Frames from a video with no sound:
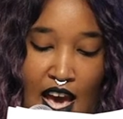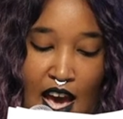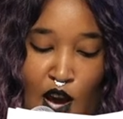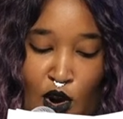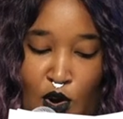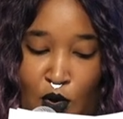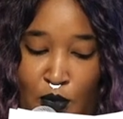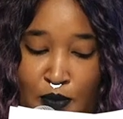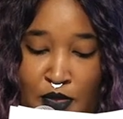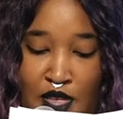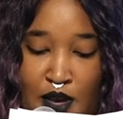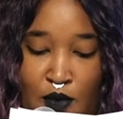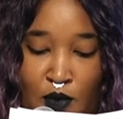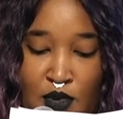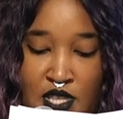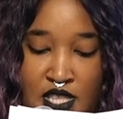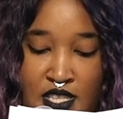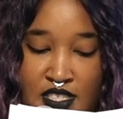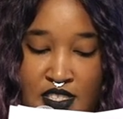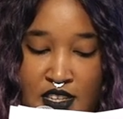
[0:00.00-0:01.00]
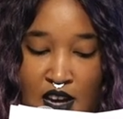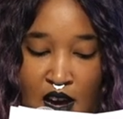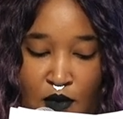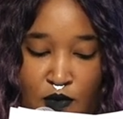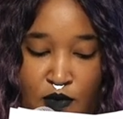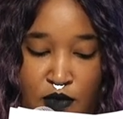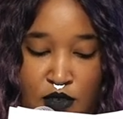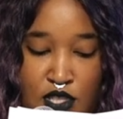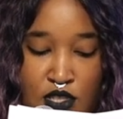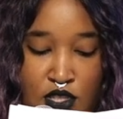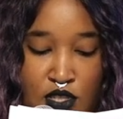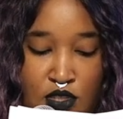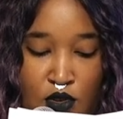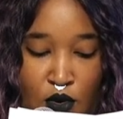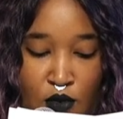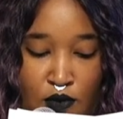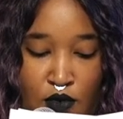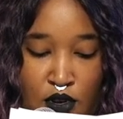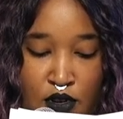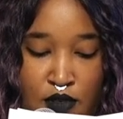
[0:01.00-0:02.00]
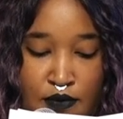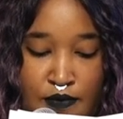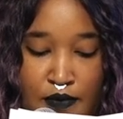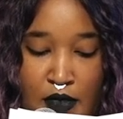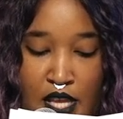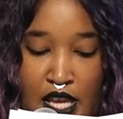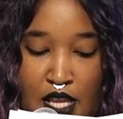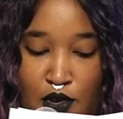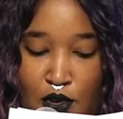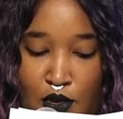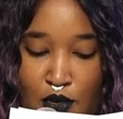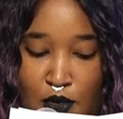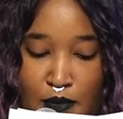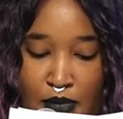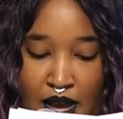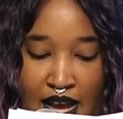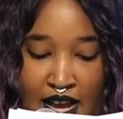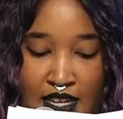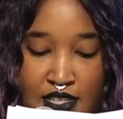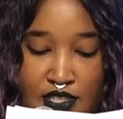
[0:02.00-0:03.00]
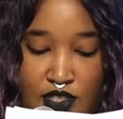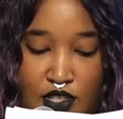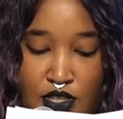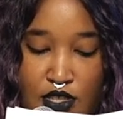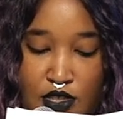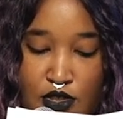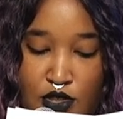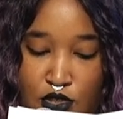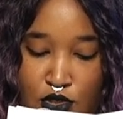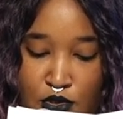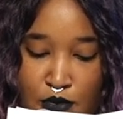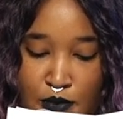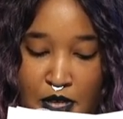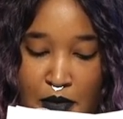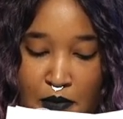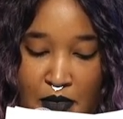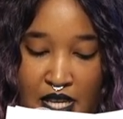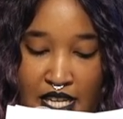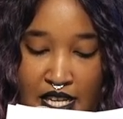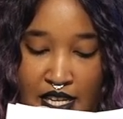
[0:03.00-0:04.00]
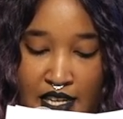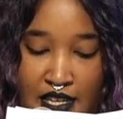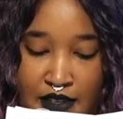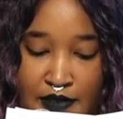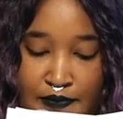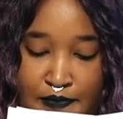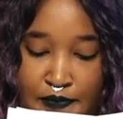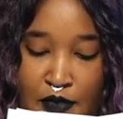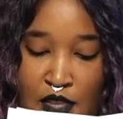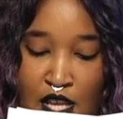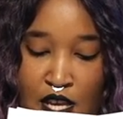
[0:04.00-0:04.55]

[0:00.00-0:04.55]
I hope that when this conference is over and you go back to consuming media,